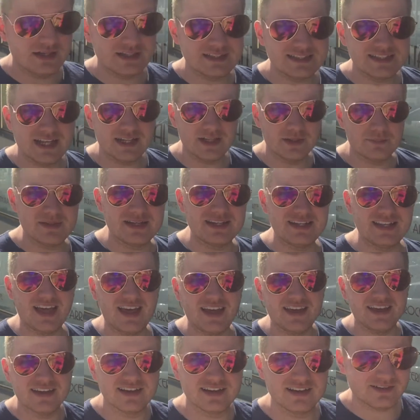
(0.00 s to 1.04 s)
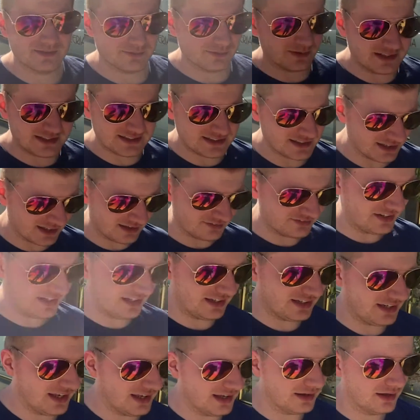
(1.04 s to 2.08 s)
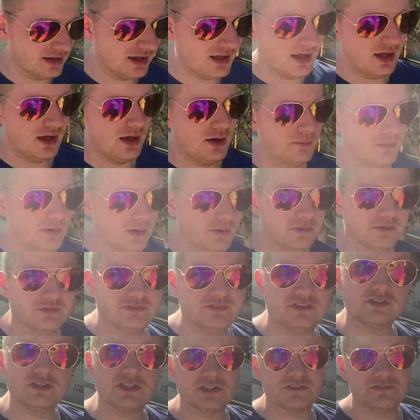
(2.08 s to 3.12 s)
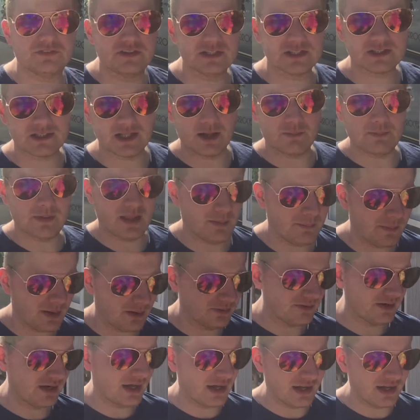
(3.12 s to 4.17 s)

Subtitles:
It's nearly midday, we still haven't eaten yet, but we've just finished climbing that mountain